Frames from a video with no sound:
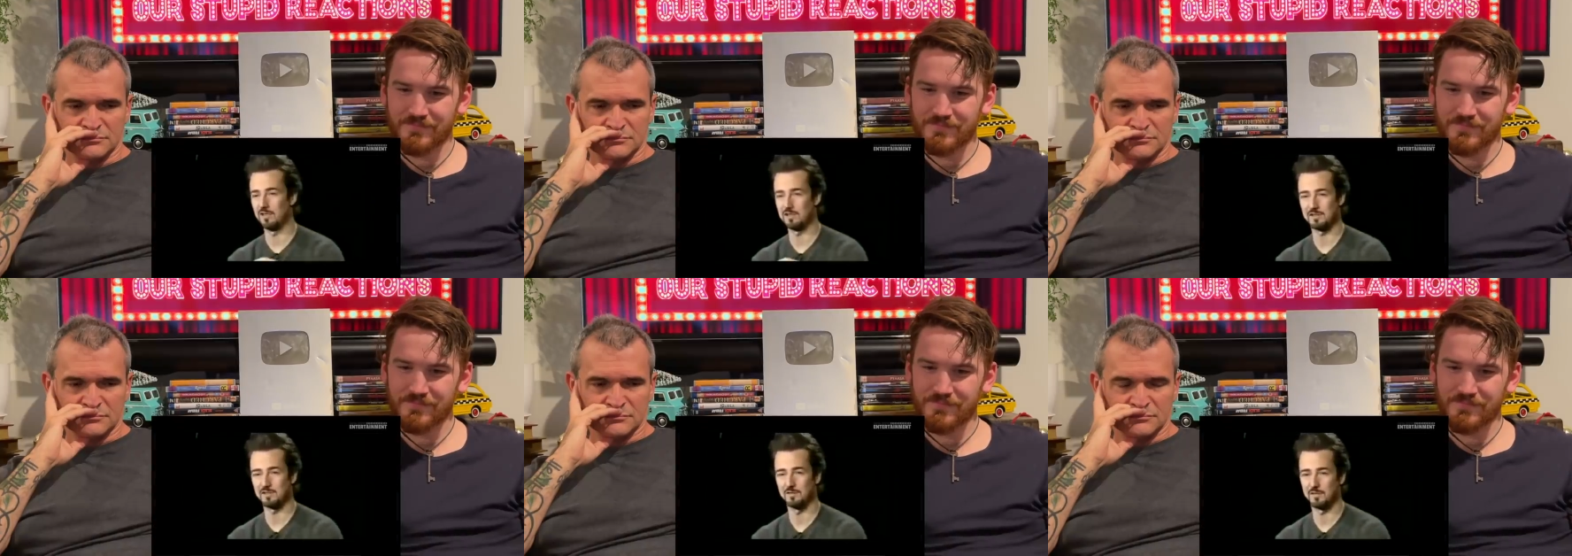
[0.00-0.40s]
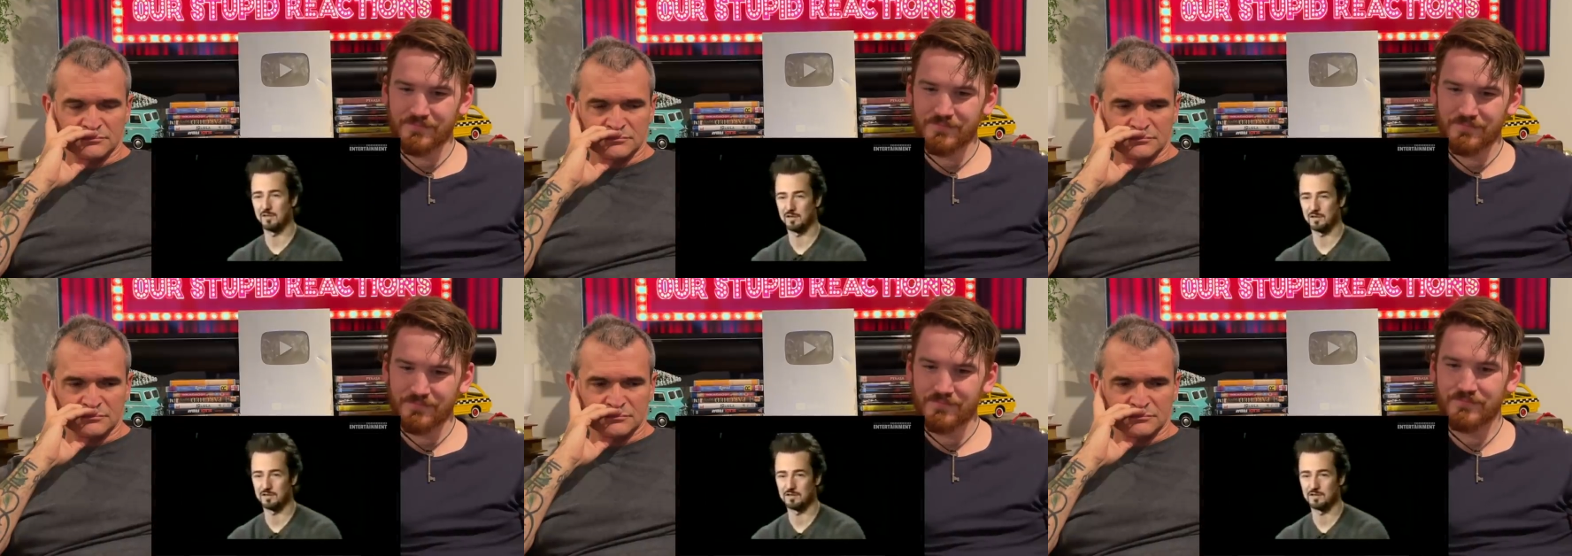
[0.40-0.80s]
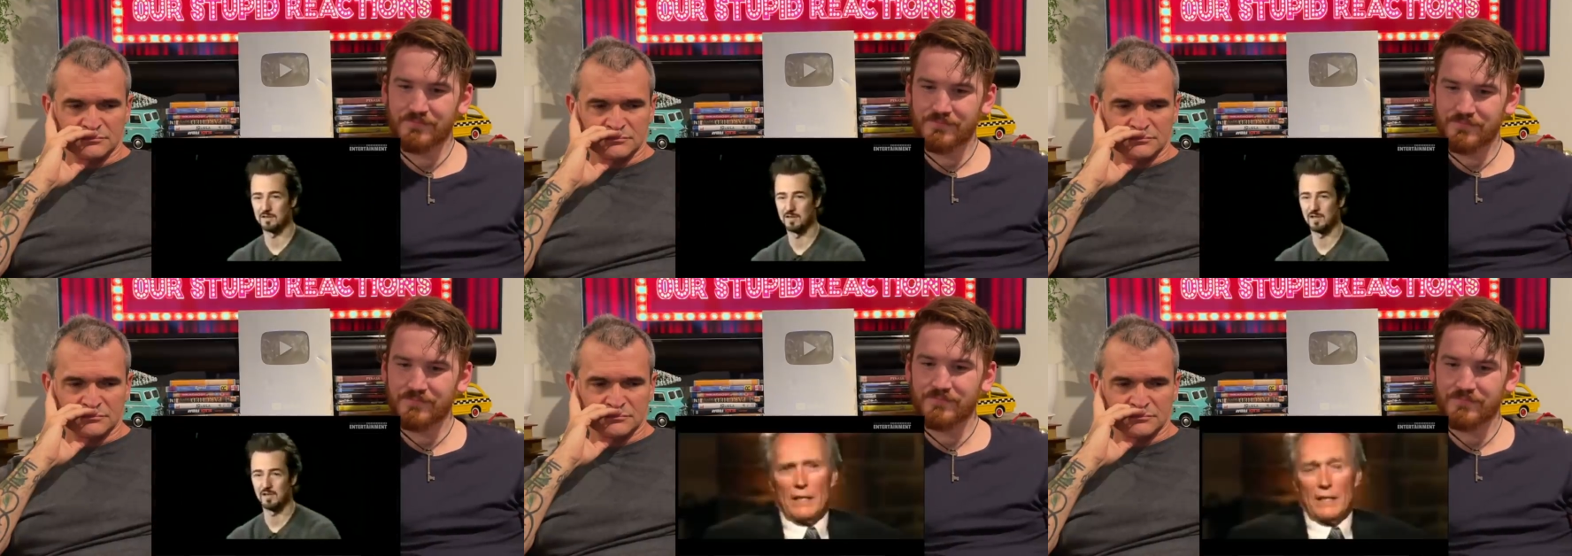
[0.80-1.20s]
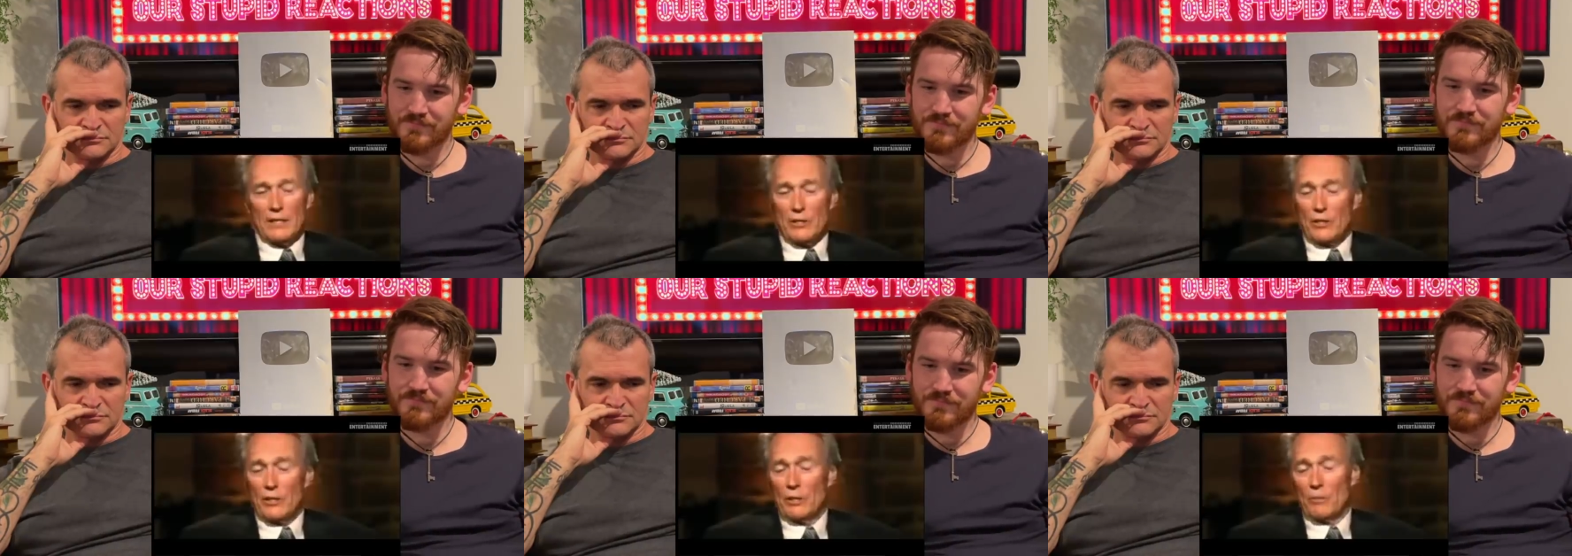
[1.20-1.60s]
Speaker 1: on the list of things.
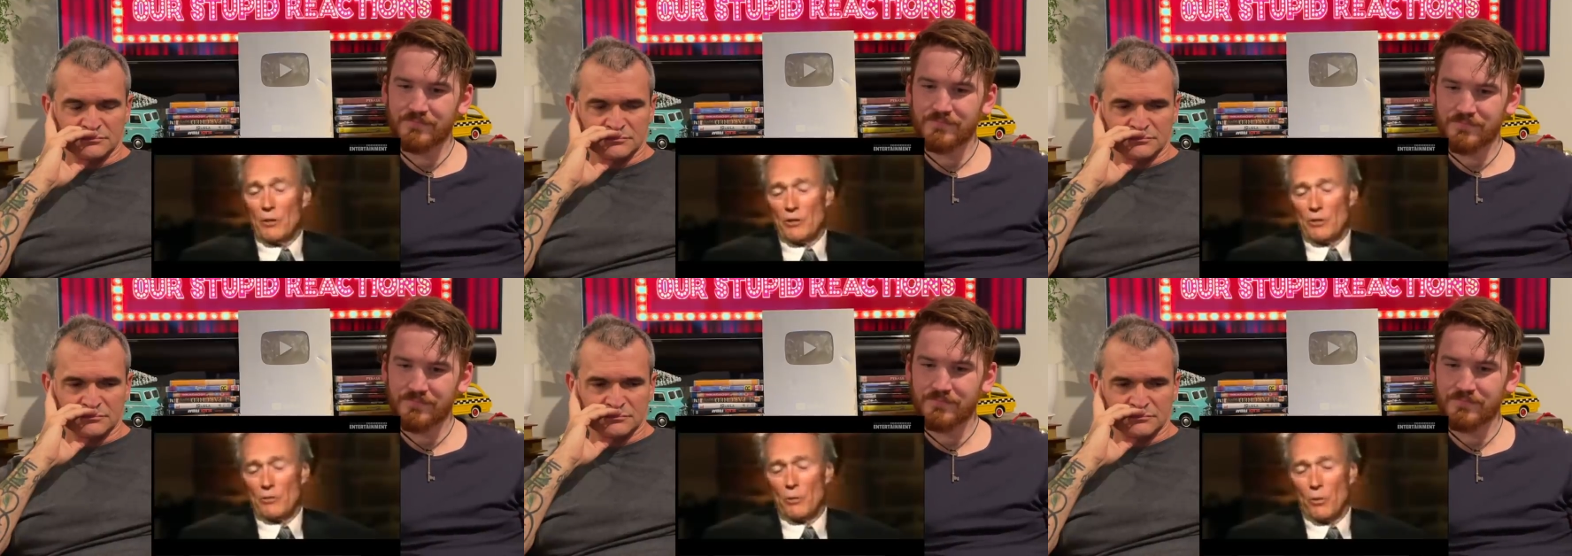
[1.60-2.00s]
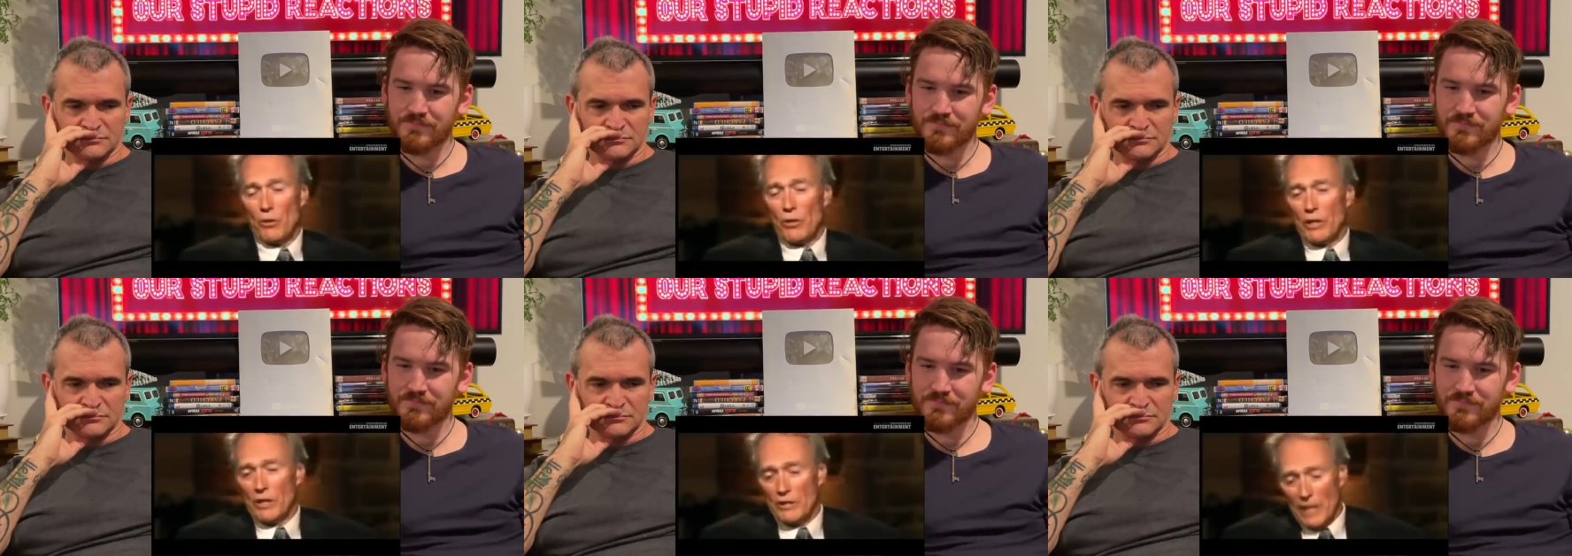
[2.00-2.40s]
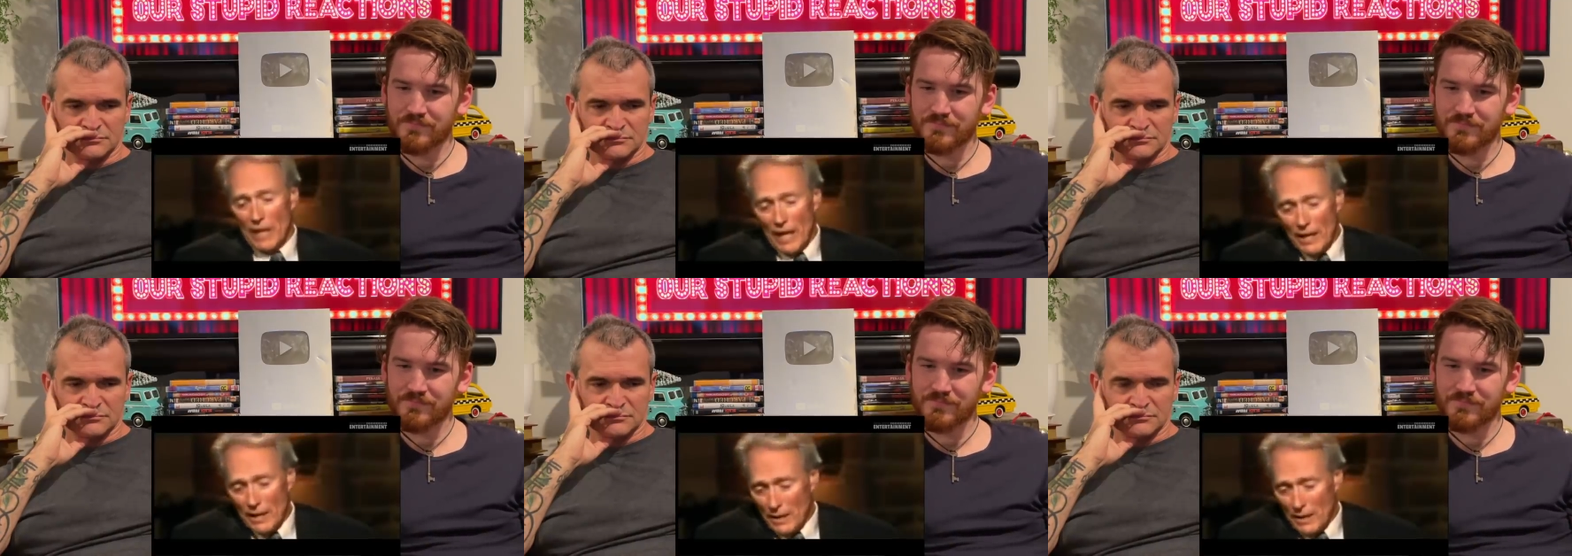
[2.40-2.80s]
It's certainly the most important thing as